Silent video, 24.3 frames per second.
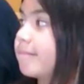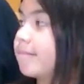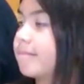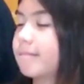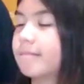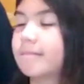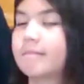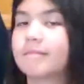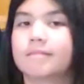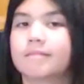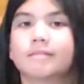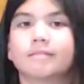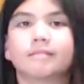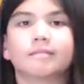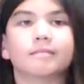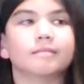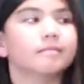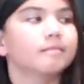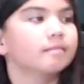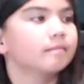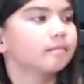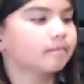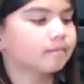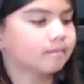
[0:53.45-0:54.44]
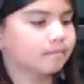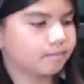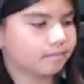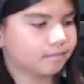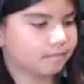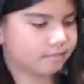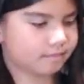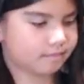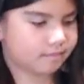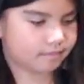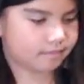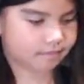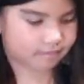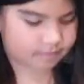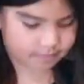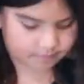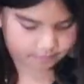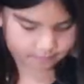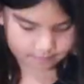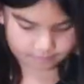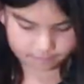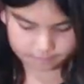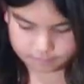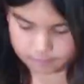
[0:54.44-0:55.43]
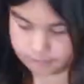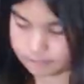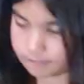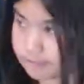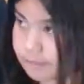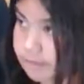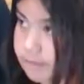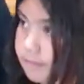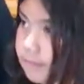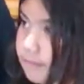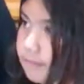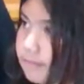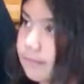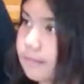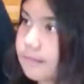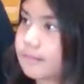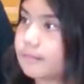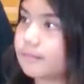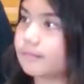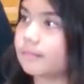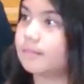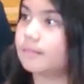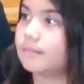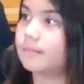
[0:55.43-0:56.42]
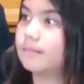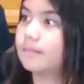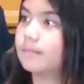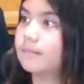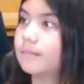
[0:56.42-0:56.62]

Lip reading: No words are spoken by the person on screen.